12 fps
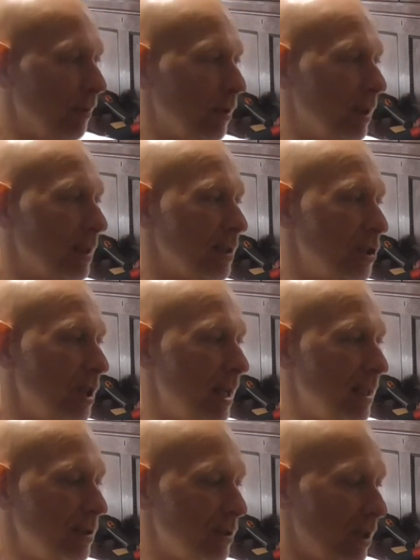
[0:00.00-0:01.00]
we're going to
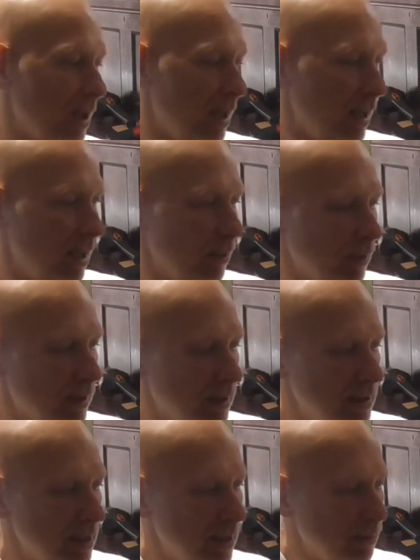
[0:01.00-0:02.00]
chase, and with
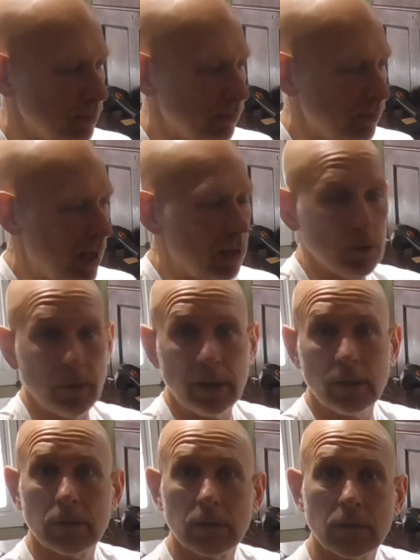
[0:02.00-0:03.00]
the team following.
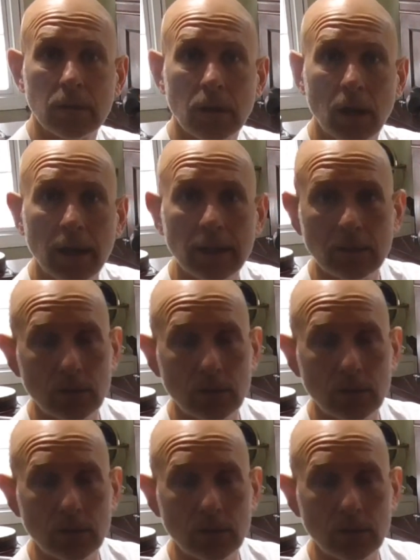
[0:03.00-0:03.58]
All right,